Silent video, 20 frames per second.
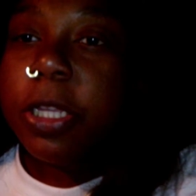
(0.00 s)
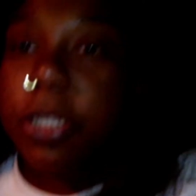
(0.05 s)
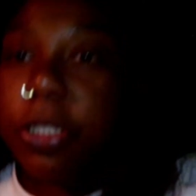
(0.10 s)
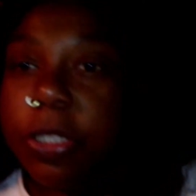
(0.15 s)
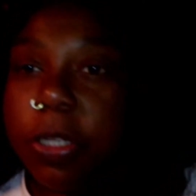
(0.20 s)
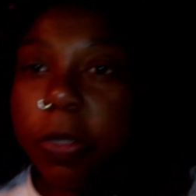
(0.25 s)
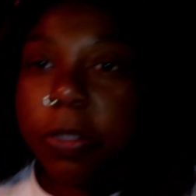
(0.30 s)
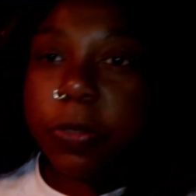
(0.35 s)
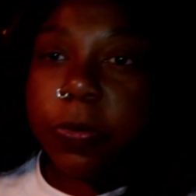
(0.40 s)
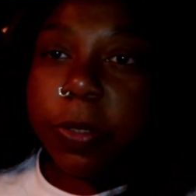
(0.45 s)

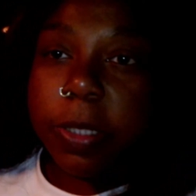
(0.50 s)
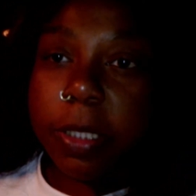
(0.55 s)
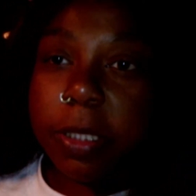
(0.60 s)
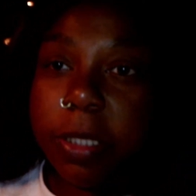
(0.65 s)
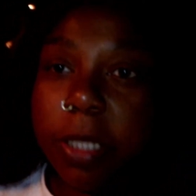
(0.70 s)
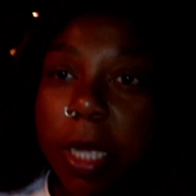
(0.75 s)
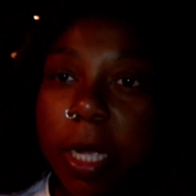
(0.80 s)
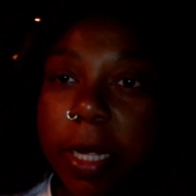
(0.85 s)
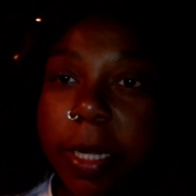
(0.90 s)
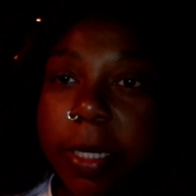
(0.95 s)
So it's really
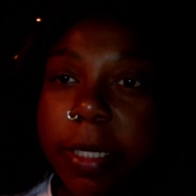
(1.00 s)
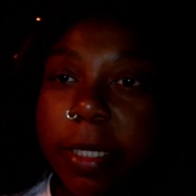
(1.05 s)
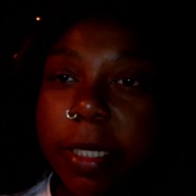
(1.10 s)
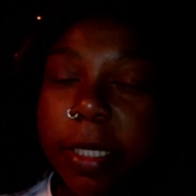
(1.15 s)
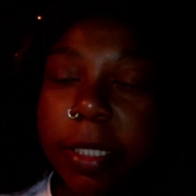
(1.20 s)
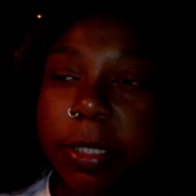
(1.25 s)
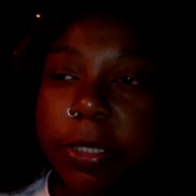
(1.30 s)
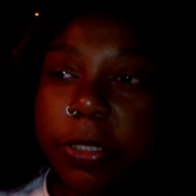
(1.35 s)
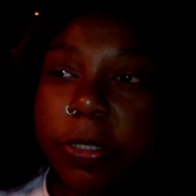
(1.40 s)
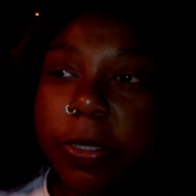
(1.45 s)

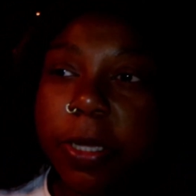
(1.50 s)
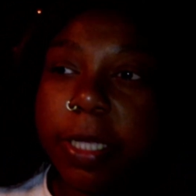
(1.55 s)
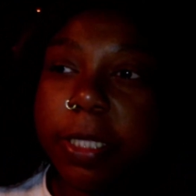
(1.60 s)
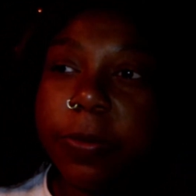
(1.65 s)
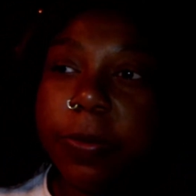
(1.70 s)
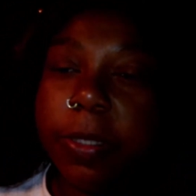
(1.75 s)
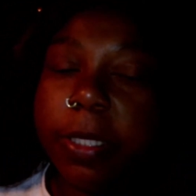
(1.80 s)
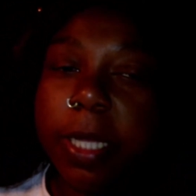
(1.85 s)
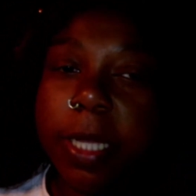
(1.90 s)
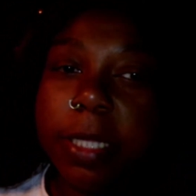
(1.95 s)
dark, so you
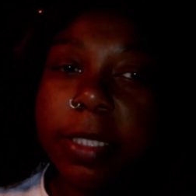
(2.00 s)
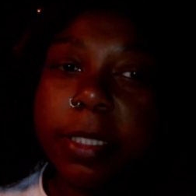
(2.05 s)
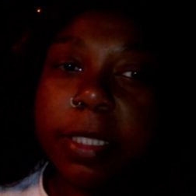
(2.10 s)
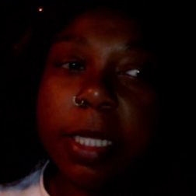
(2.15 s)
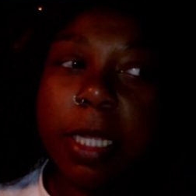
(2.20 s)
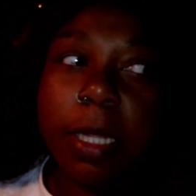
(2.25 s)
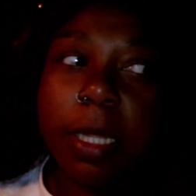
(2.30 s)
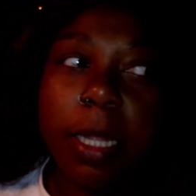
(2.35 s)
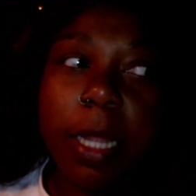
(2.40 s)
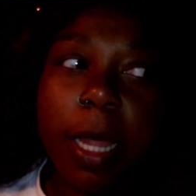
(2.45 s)
guys really can't
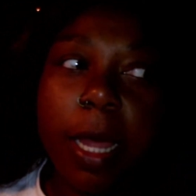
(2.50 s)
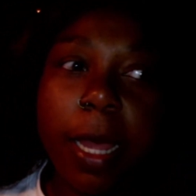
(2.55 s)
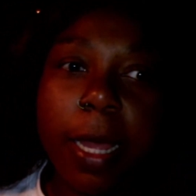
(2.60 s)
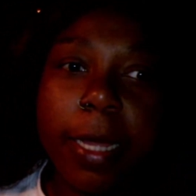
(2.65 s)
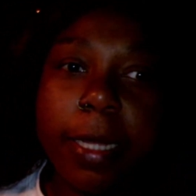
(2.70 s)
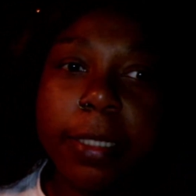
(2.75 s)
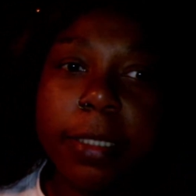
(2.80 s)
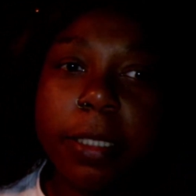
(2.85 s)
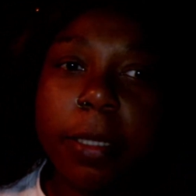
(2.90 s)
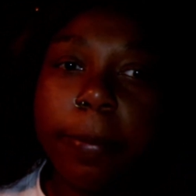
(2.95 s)
see a
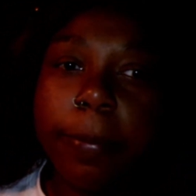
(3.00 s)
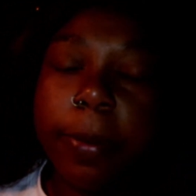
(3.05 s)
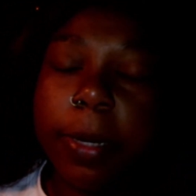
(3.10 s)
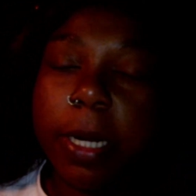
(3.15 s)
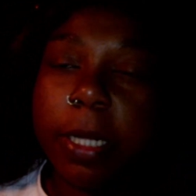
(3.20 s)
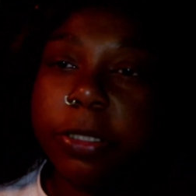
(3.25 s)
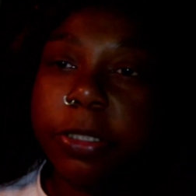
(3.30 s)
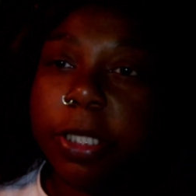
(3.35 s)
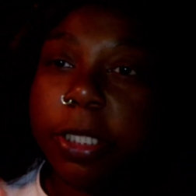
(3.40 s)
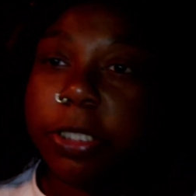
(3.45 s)
lot,
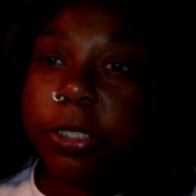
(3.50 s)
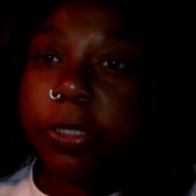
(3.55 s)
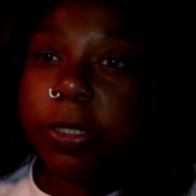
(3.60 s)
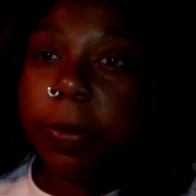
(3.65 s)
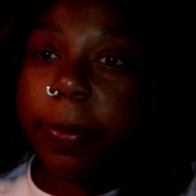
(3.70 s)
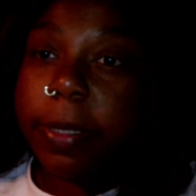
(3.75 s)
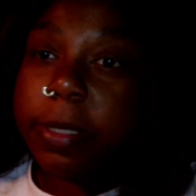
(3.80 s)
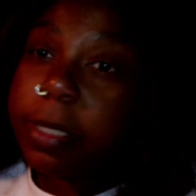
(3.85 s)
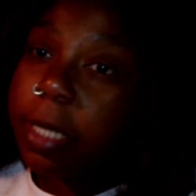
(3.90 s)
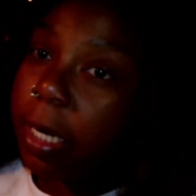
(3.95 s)
but I'll try to
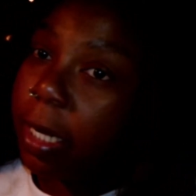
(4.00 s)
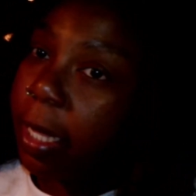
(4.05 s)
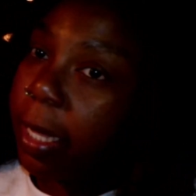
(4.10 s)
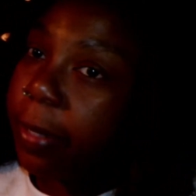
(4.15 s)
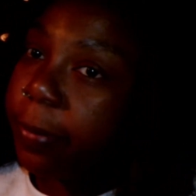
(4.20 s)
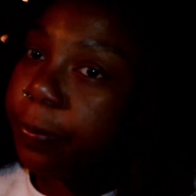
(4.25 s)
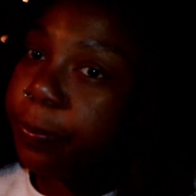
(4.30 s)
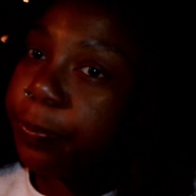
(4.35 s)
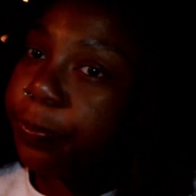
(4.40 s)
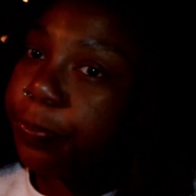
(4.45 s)
do the best that I
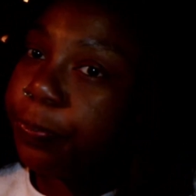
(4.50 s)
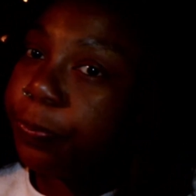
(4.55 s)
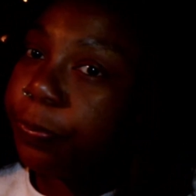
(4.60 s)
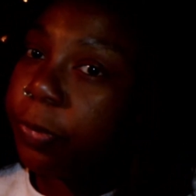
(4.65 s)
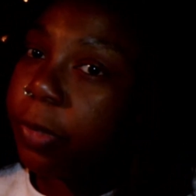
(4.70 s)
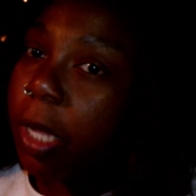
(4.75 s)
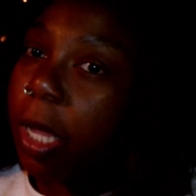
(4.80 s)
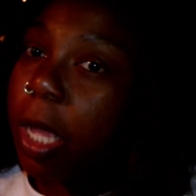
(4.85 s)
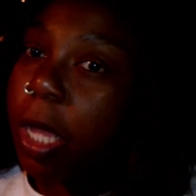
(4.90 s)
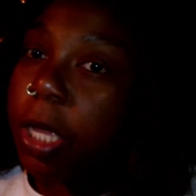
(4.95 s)
can.
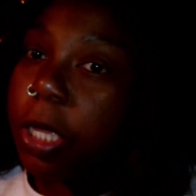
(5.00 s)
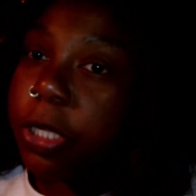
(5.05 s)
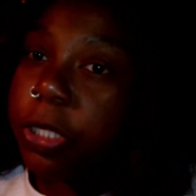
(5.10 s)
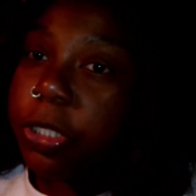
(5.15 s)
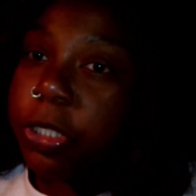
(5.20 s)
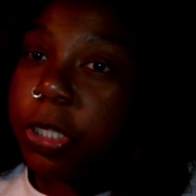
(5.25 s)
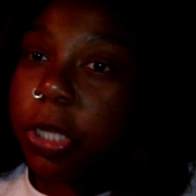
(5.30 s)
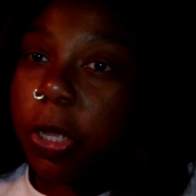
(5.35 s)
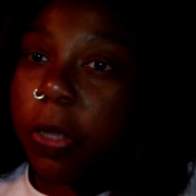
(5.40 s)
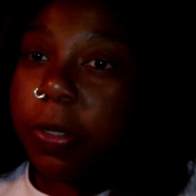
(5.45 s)

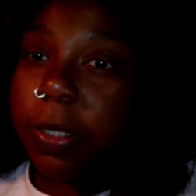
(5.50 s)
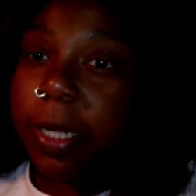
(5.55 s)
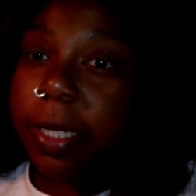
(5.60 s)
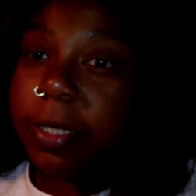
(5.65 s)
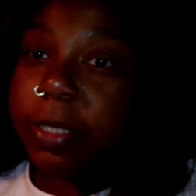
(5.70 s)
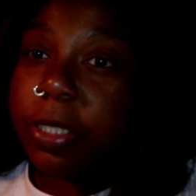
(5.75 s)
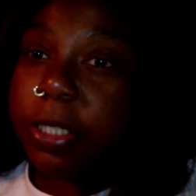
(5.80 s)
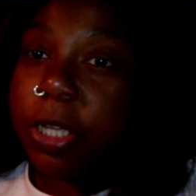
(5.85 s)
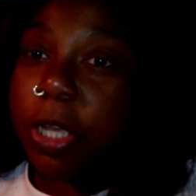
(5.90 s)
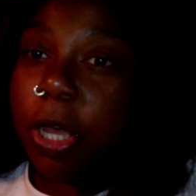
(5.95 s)
Yeah. So
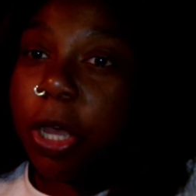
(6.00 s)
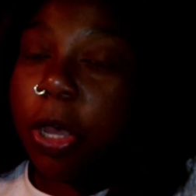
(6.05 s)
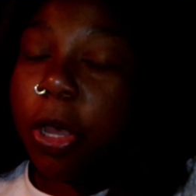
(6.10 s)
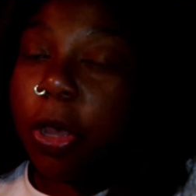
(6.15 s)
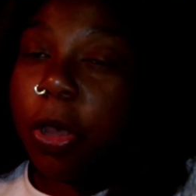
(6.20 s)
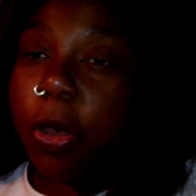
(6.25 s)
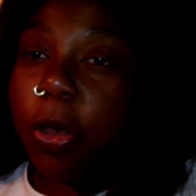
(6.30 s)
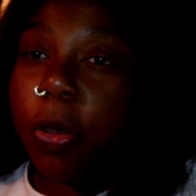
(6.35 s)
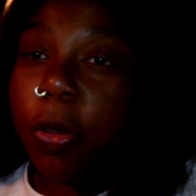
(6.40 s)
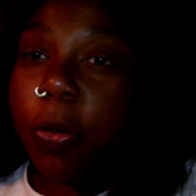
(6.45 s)
let's so
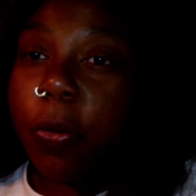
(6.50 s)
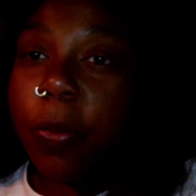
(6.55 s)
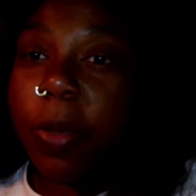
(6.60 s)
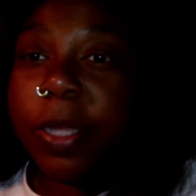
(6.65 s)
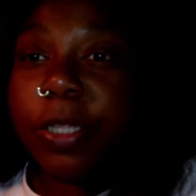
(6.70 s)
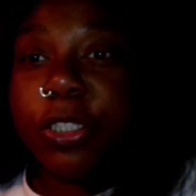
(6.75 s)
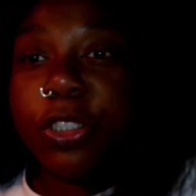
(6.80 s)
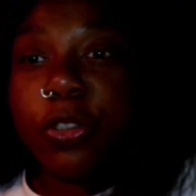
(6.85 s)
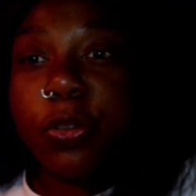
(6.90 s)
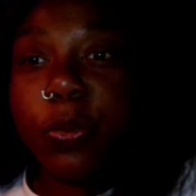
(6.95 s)
go
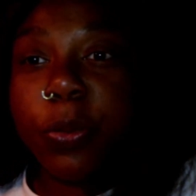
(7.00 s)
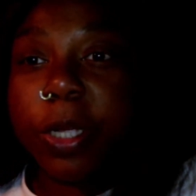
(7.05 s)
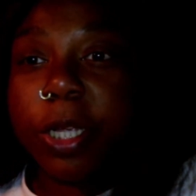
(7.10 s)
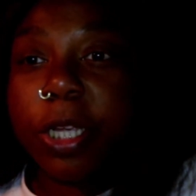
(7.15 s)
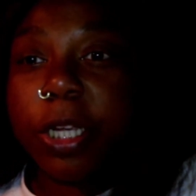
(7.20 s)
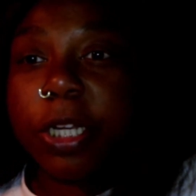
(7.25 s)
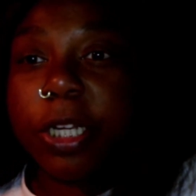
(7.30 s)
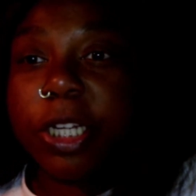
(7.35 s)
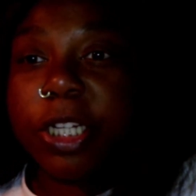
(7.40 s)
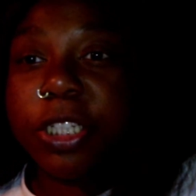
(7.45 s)
don't
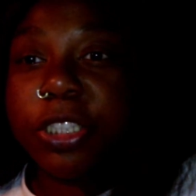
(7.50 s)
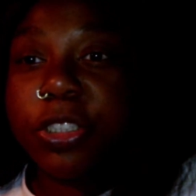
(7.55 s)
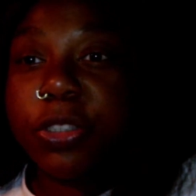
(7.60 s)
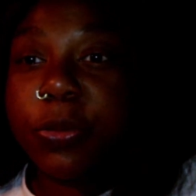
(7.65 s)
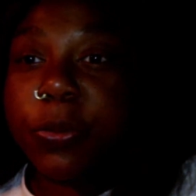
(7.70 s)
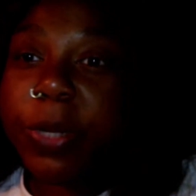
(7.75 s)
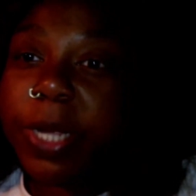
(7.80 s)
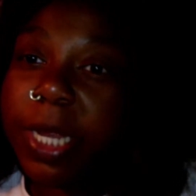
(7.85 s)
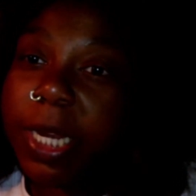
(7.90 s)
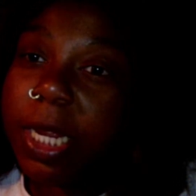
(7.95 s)
trick or
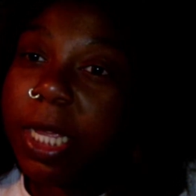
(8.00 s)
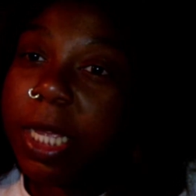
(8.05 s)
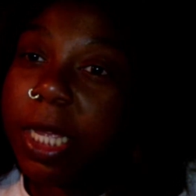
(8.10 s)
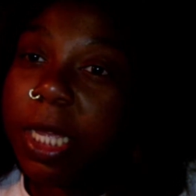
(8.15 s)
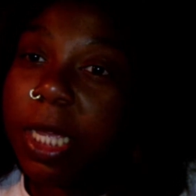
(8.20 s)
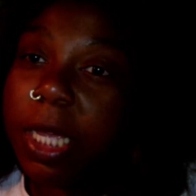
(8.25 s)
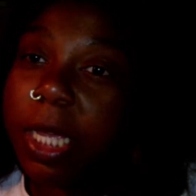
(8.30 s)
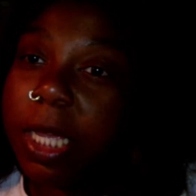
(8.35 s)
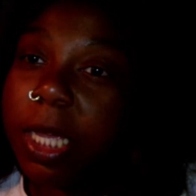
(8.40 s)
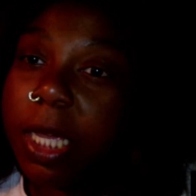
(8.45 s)

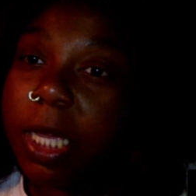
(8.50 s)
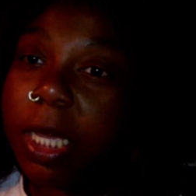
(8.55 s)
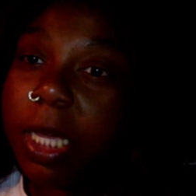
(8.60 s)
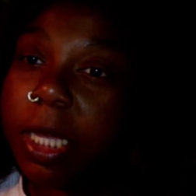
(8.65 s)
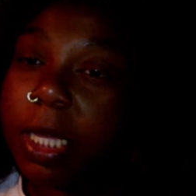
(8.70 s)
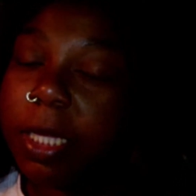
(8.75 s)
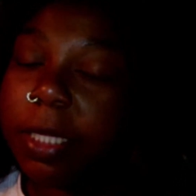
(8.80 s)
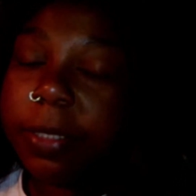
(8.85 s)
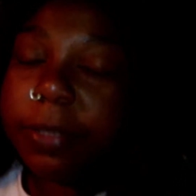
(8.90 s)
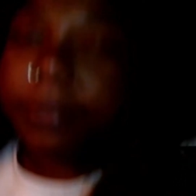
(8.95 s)
treating.
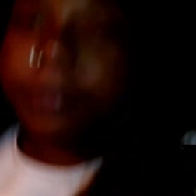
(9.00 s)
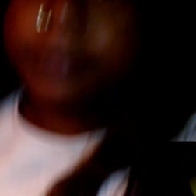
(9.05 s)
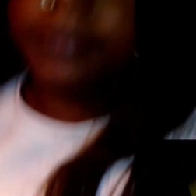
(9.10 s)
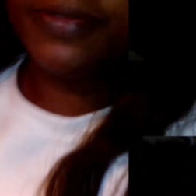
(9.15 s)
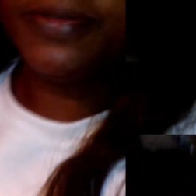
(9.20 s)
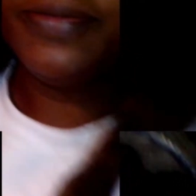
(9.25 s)
Don't, don't.